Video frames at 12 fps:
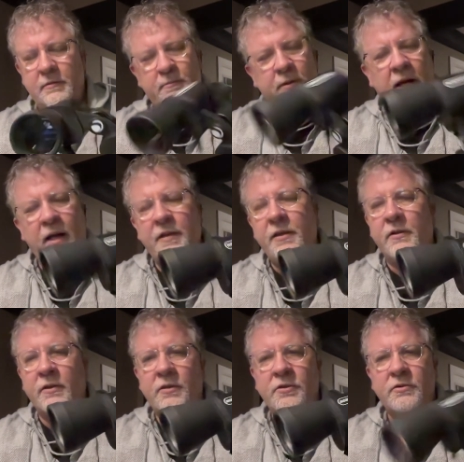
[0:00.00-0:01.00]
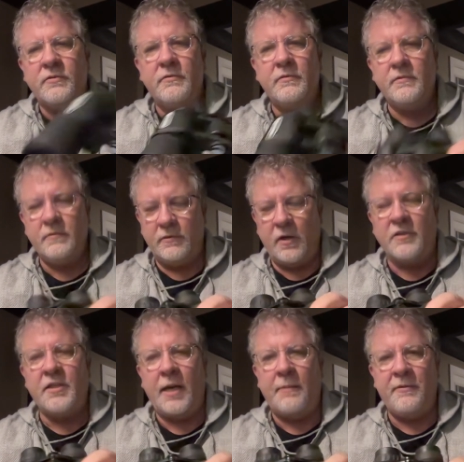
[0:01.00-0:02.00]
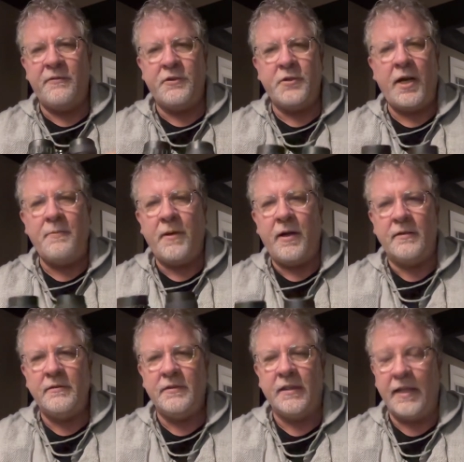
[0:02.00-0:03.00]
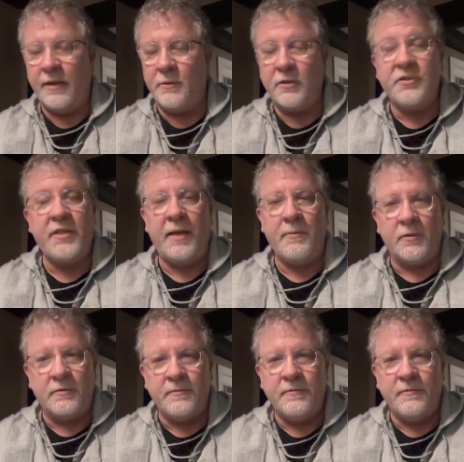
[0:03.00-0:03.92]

binoculars on top of a tripod and they were stable.